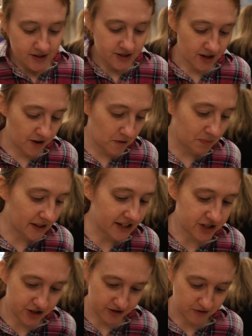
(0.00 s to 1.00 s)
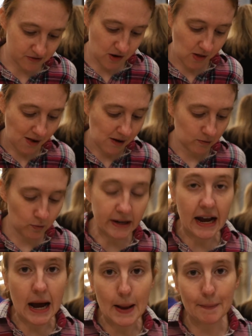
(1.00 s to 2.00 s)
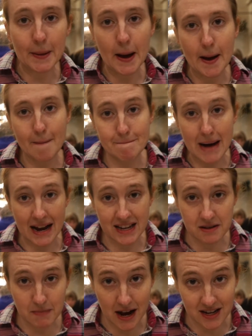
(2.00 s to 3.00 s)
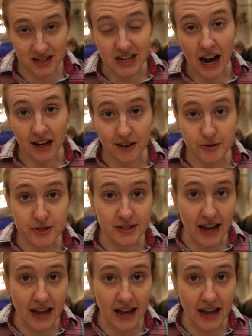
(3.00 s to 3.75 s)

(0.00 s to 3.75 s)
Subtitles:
So plate 2, we got the mahi-mahi tacos.